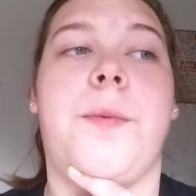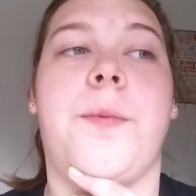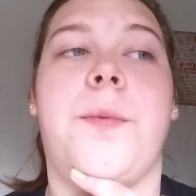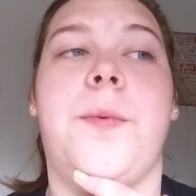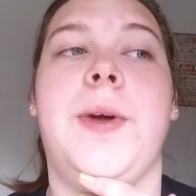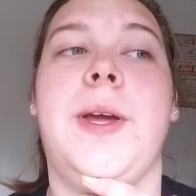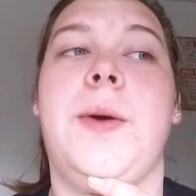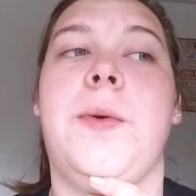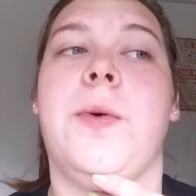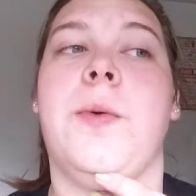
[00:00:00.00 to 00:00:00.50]

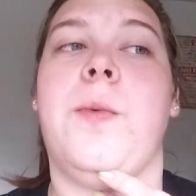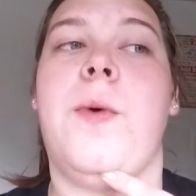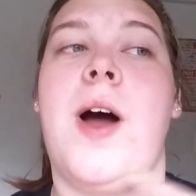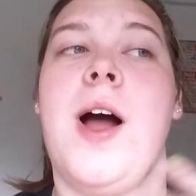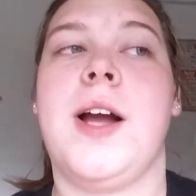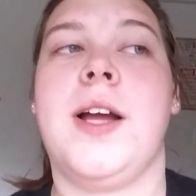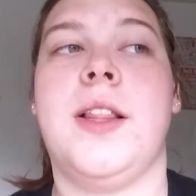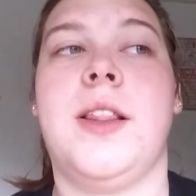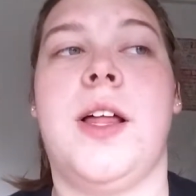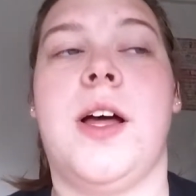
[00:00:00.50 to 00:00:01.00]
we were
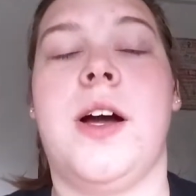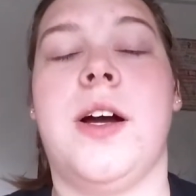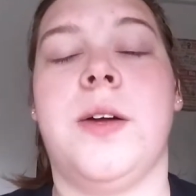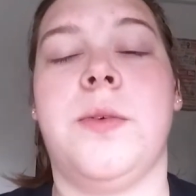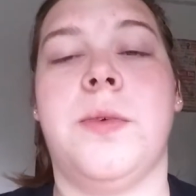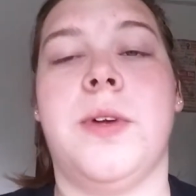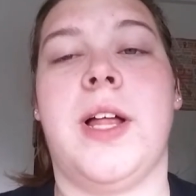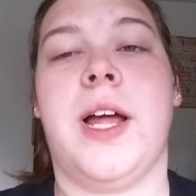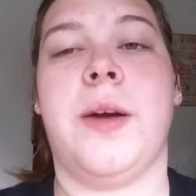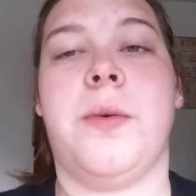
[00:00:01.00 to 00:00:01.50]
walking along and
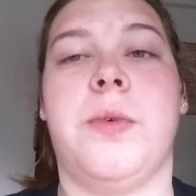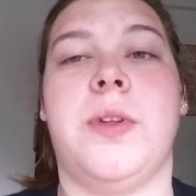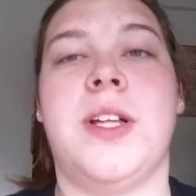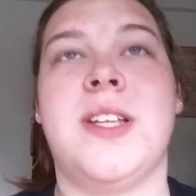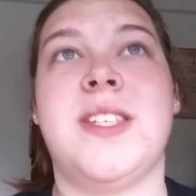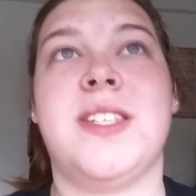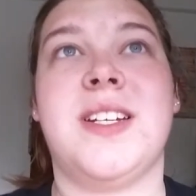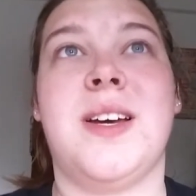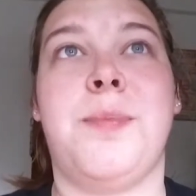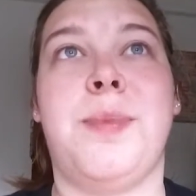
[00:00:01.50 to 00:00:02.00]
we're like, well,
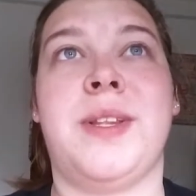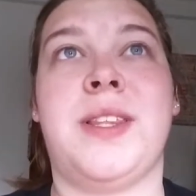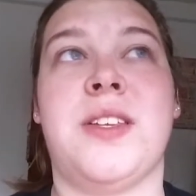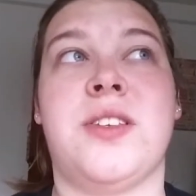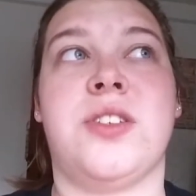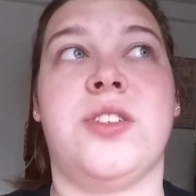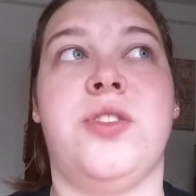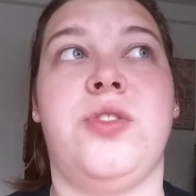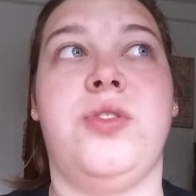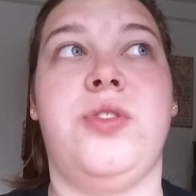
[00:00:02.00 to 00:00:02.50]
let's stop at
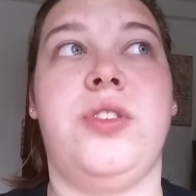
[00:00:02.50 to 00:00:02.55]
this